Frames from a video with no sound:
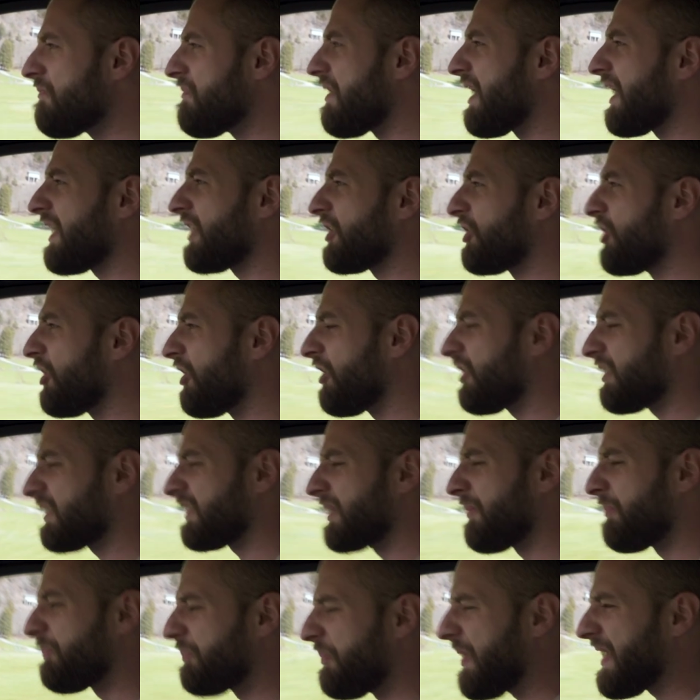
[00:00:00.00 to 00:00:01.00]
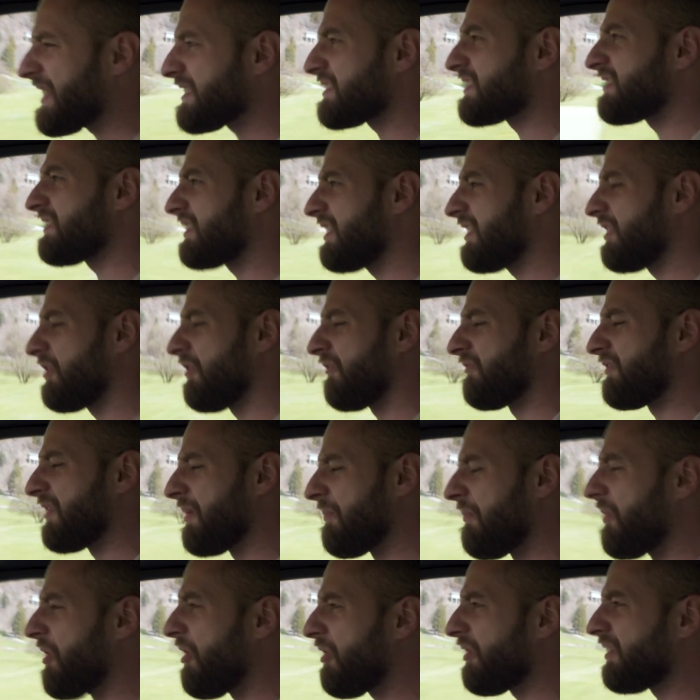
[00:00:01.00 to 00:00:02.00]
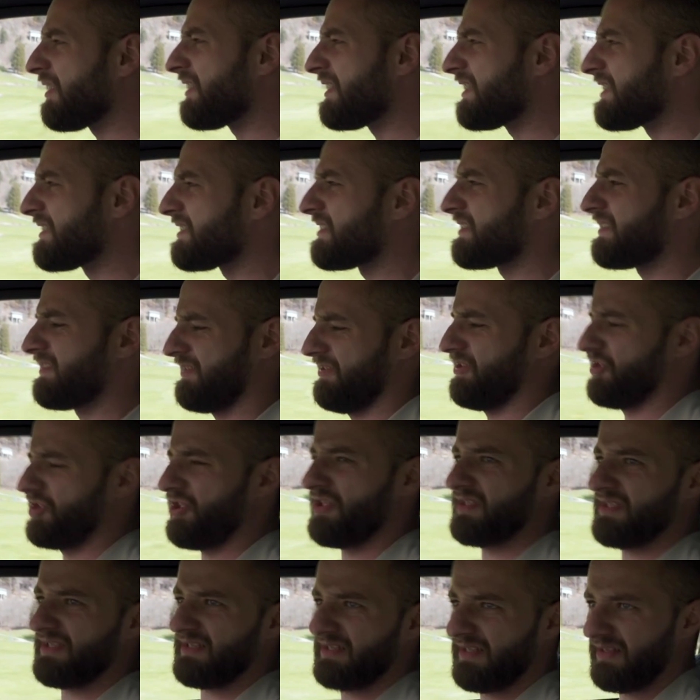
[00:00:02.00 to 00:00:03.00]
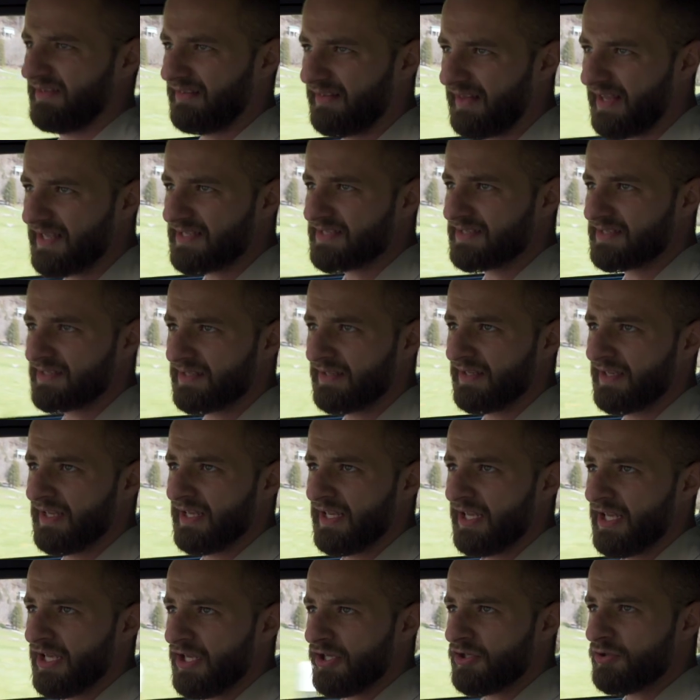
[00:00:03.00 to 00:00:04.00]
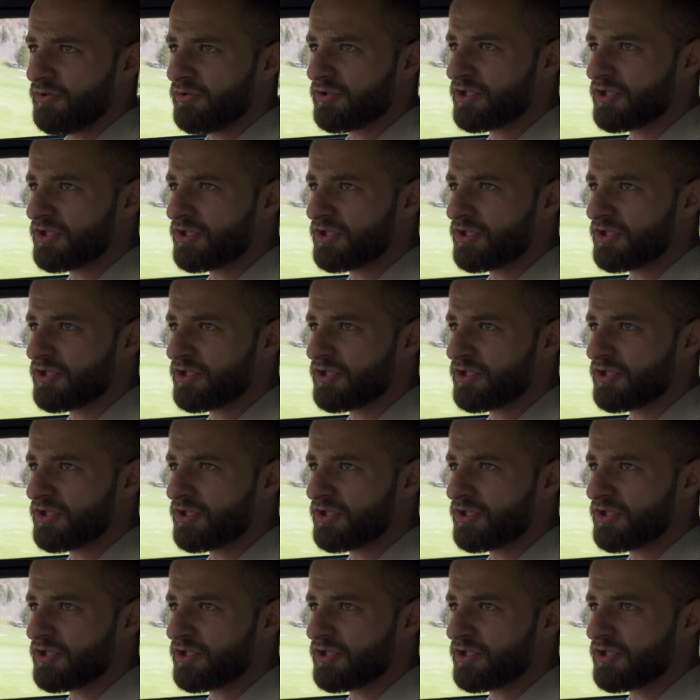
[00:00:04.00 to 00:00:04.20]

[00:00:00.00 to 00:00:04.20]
my God, the best thing of them all is just this. You